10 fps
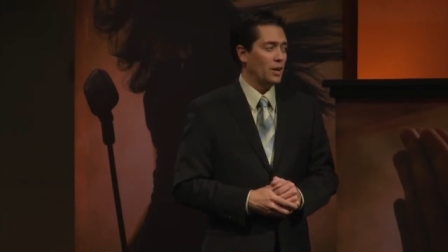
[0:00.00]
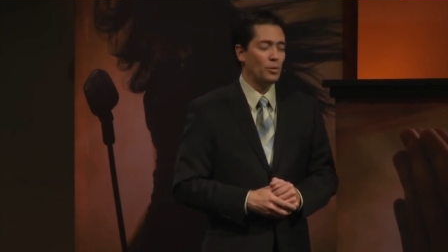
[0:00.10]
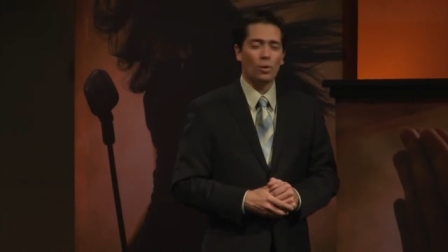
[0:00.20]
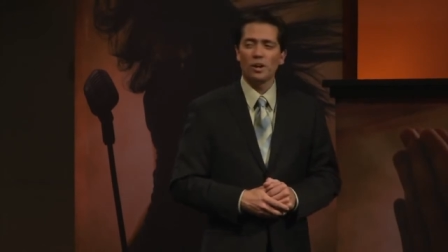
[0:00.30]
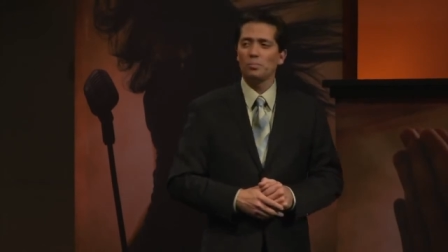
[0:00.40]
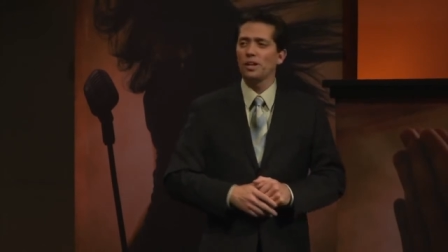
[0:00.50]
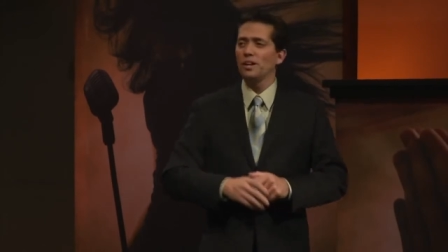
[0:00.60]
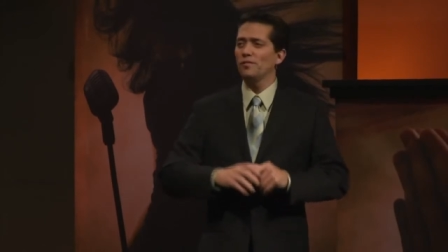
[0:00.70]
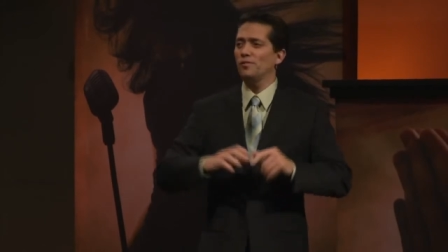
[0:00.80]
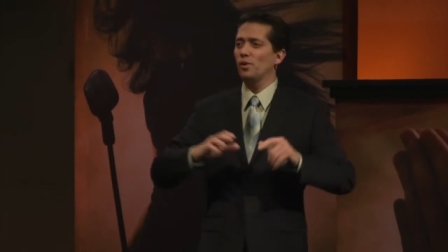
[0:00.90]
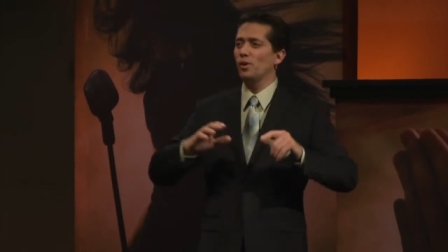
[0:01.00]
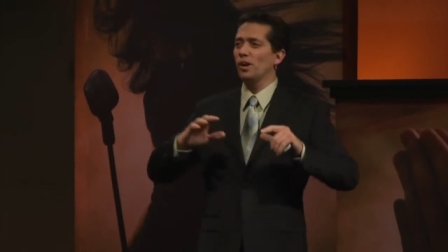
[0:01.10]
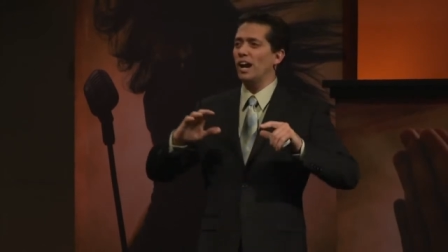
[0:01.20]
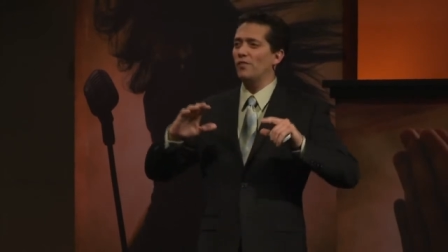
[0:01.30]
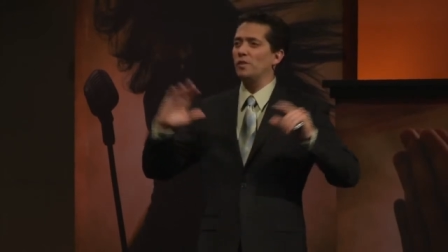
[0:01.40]
And we want to play it
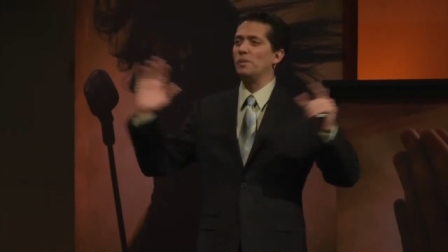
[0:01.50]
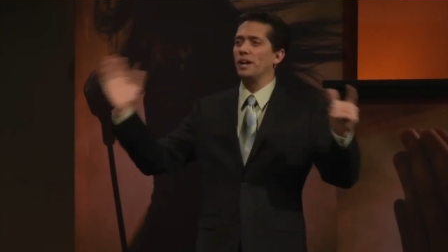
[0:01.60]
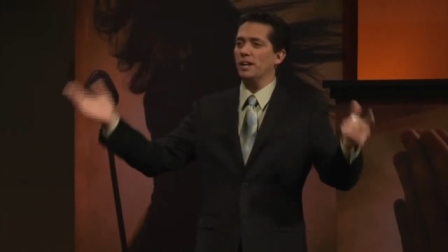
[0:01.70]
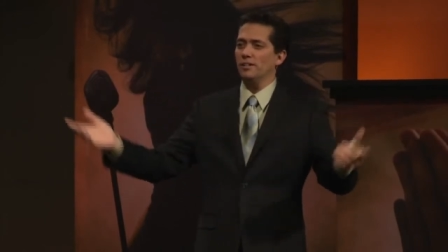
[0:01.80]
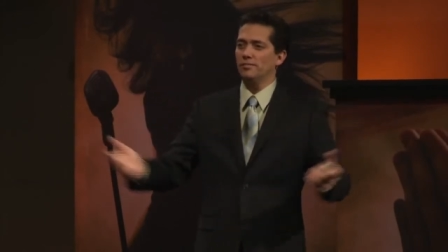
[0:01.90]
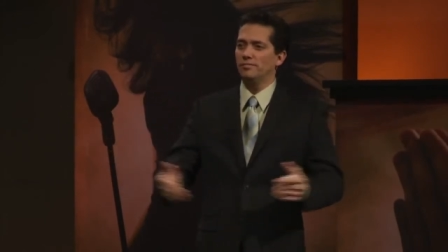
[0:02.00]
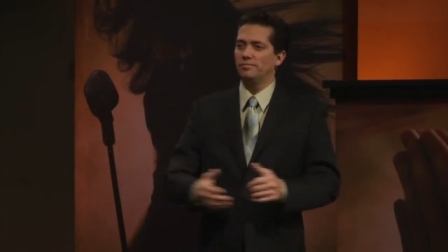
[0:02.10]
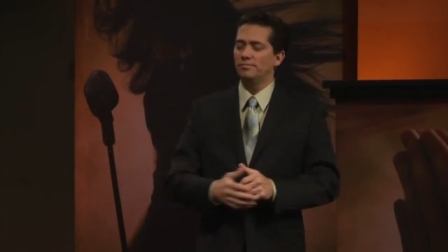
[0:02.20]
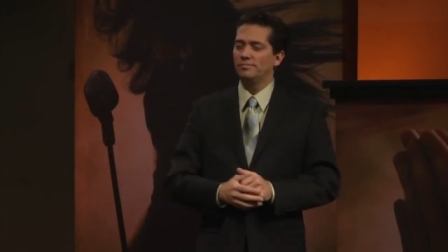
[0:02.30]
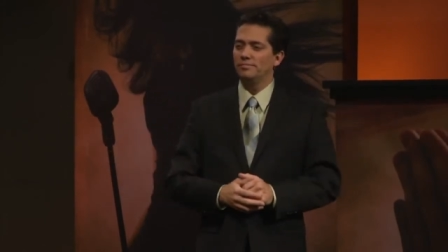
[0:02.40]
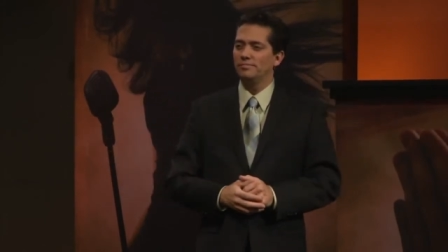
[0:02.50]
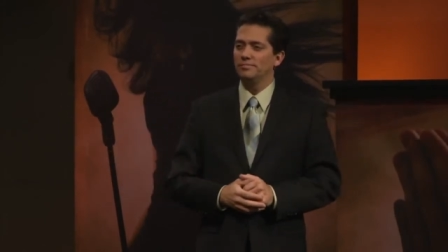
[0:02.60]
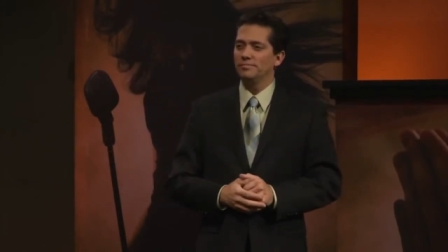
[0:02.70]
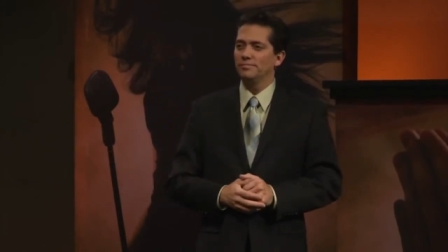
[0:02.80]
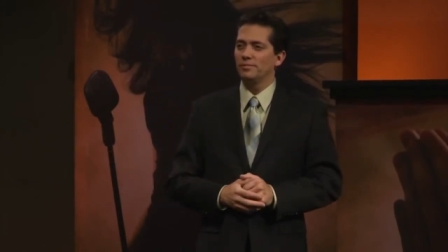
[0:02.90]
for everybody,
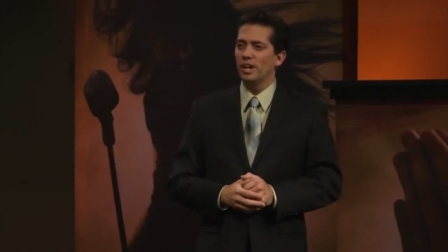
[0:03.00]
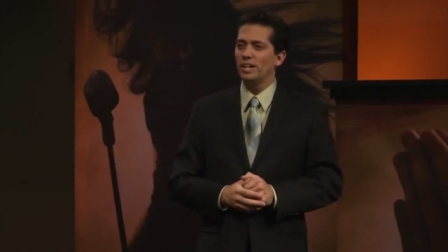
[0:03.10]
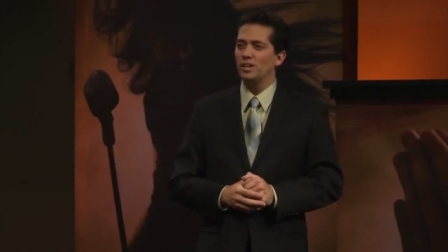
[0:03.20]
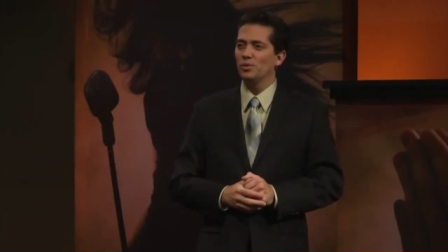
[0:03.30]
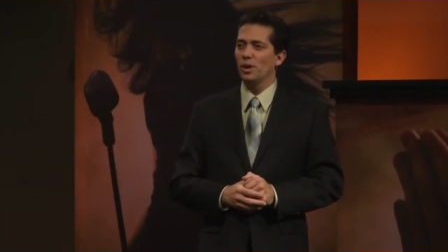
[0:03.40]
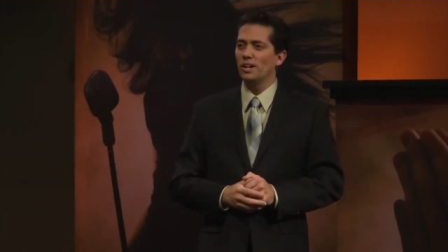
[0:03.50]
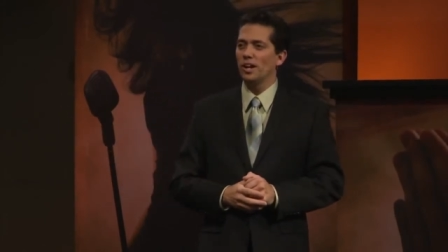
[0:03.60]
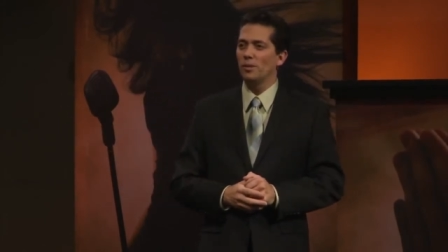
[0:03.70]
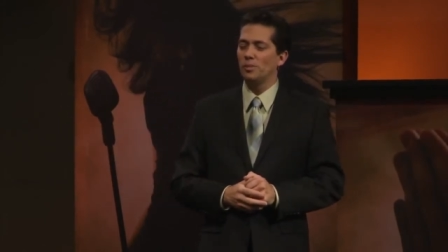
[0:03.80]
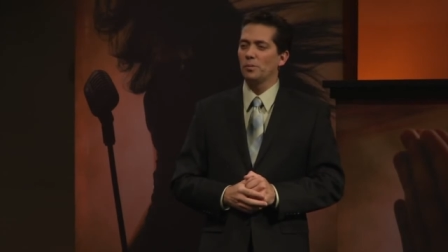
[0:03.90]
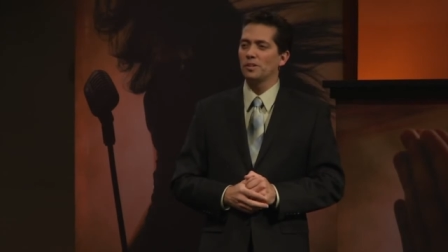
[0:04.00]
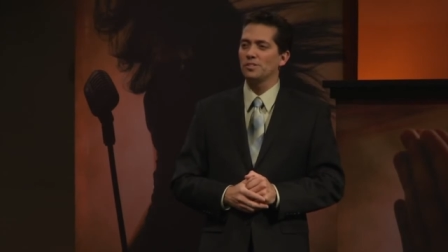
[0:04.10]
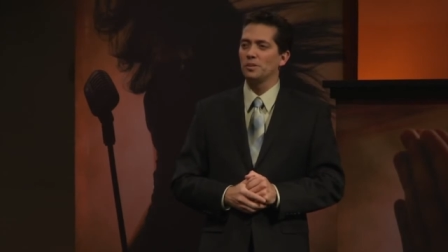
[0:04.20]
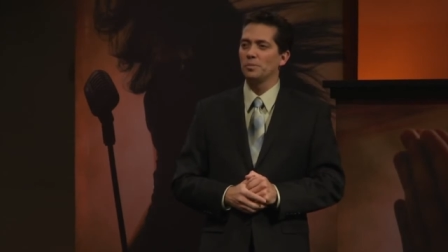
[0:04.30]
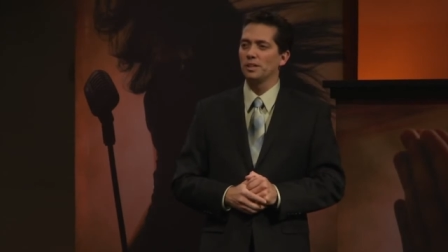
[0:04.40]
right here, right now, in public
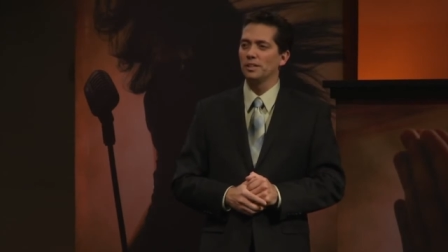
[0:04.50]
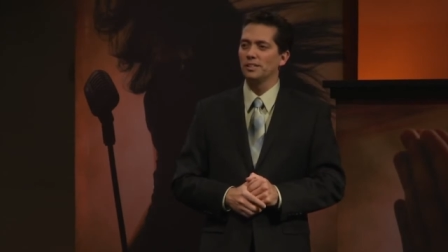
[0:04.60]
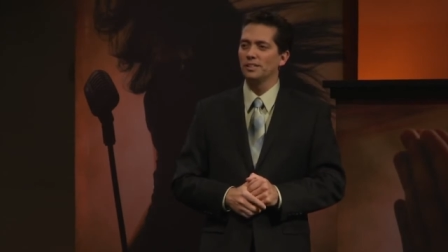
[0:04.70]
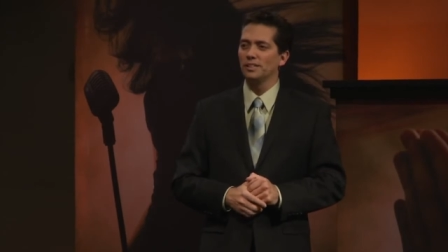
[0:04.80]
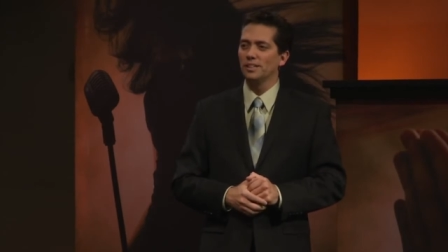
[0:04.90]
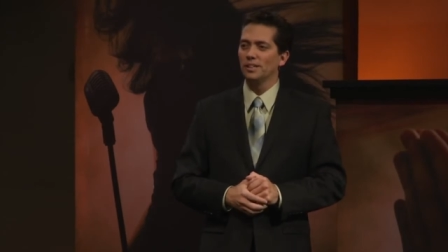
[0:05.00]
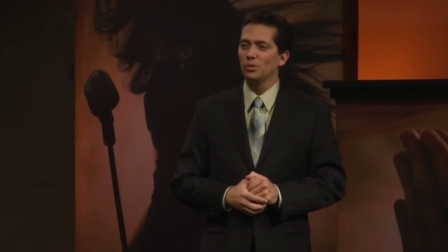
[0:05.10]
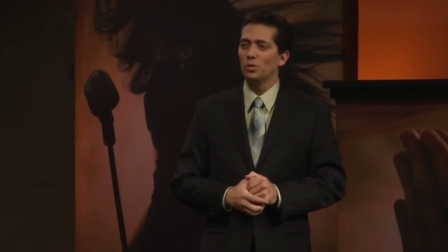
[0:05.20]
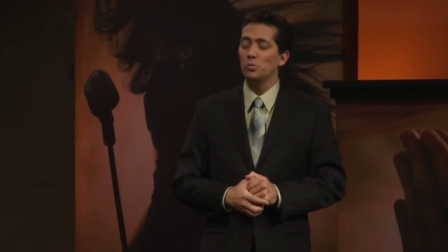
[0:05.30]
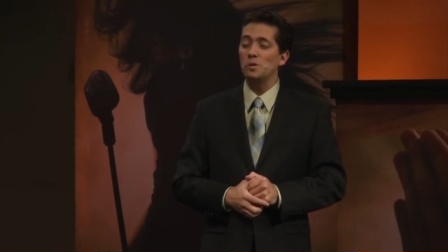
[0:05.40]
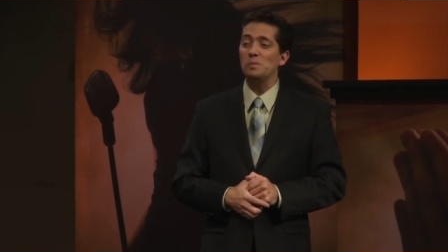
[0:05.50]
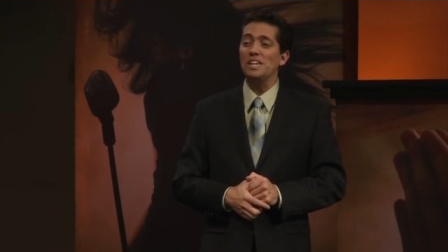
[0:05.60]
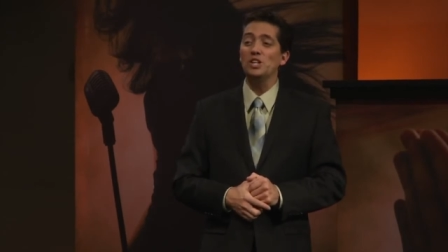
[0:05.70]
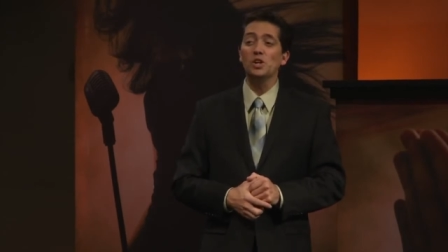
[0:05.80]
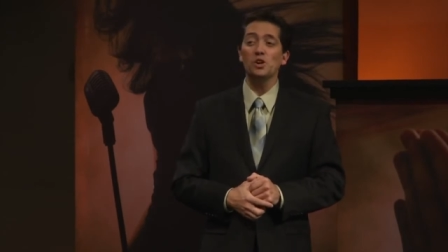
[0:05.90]
assembly, would we
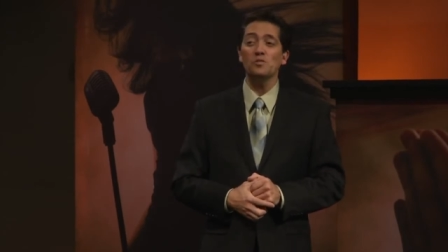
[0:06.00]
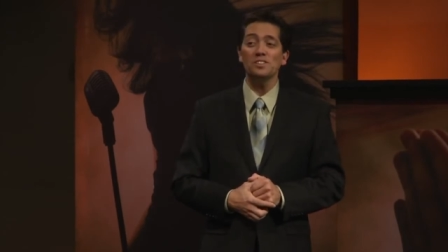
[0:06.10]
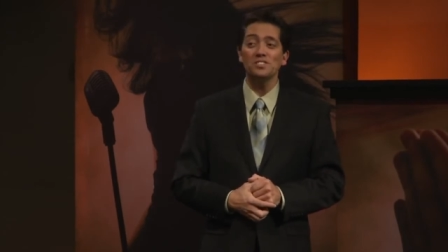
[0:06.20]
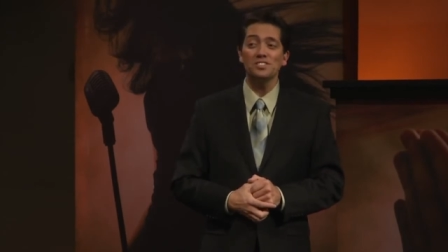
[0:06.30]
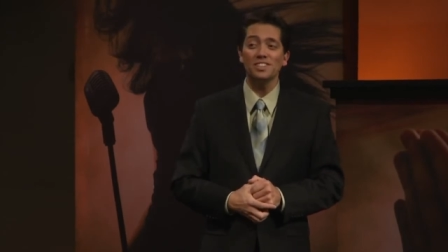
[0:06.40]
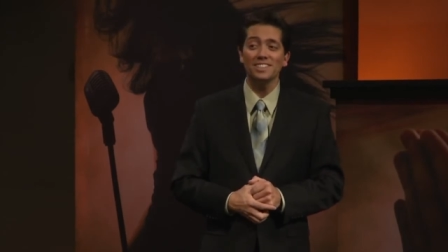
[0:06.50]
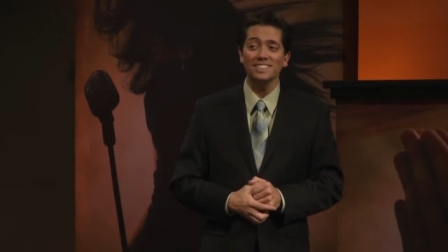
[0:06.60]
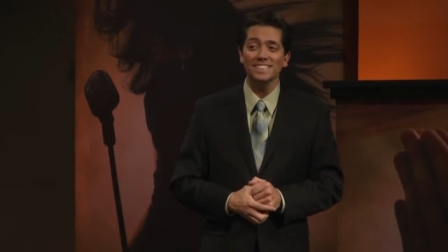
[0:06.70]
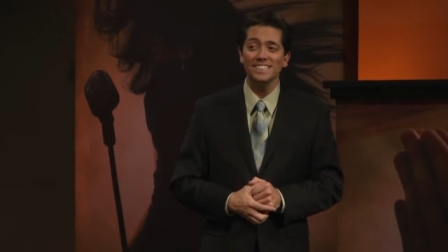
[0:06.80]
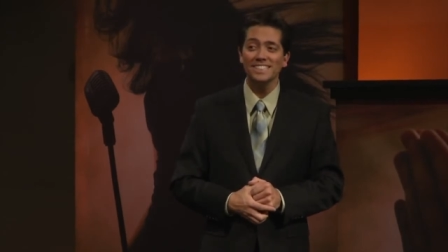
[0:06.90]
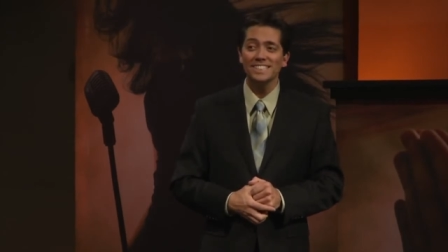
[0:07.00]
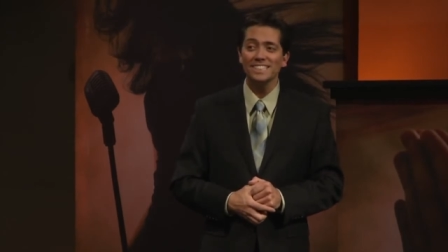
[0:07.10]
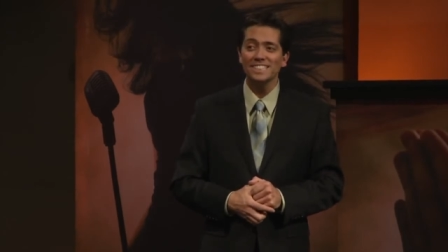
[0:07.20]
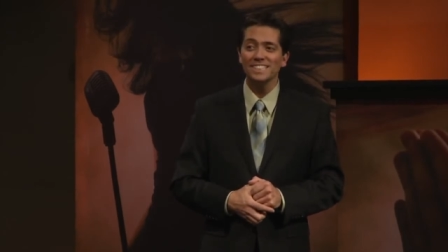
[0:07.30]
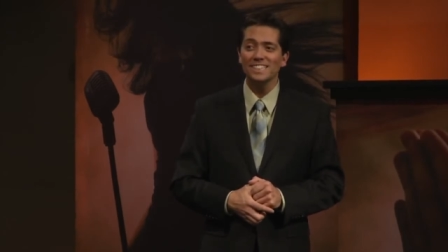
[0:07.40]
be nervous?
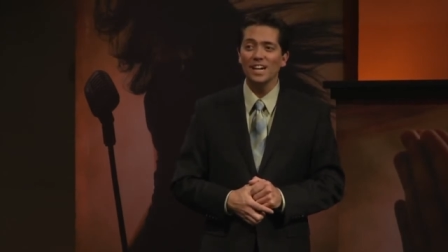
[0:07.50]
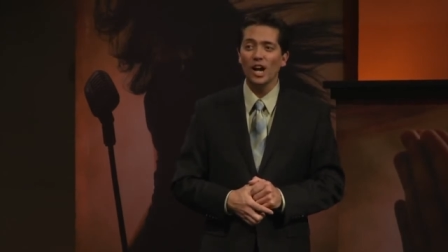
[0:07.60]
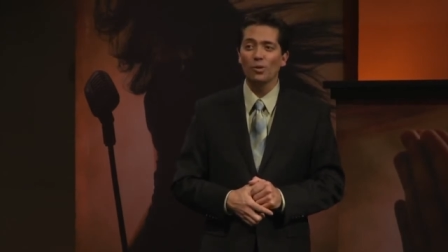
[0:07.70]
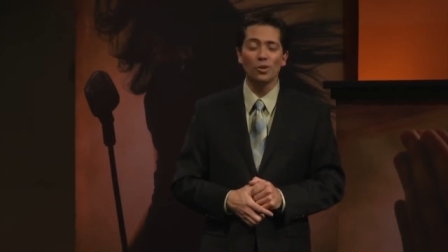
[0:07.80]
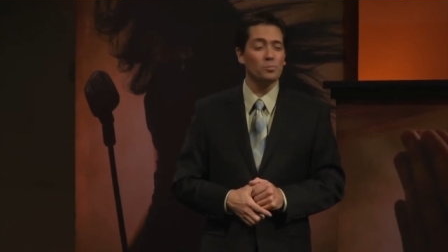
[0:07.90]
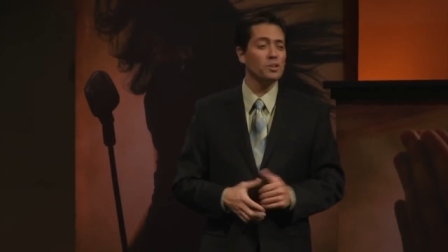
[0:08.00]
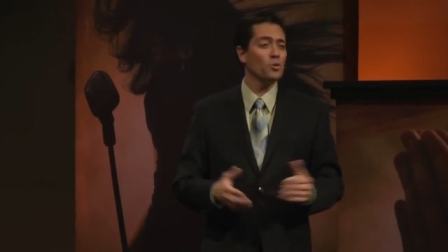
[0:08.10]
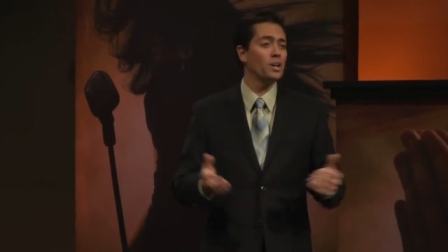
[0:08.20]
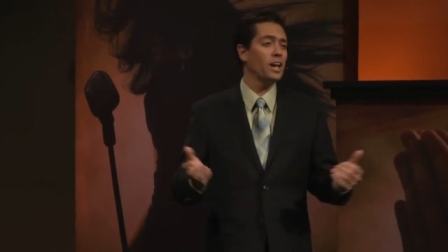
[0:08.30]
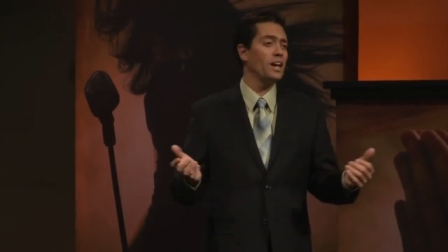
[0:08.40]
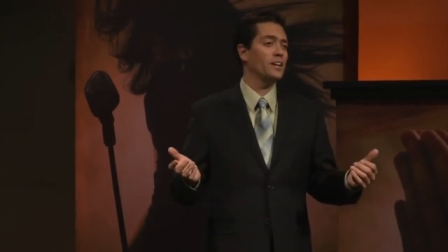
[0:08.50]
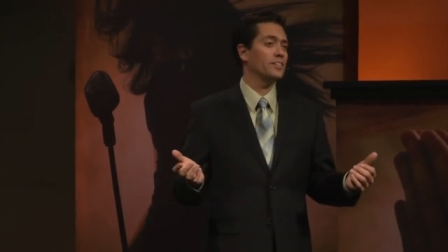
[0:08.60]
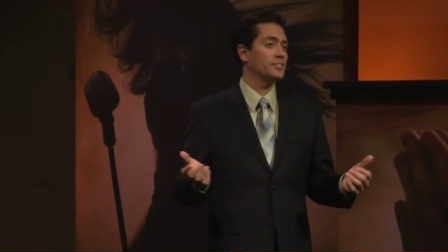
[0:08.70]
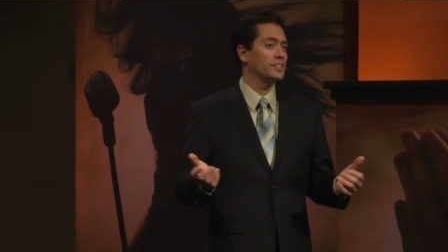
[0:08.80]
Or would it be okay?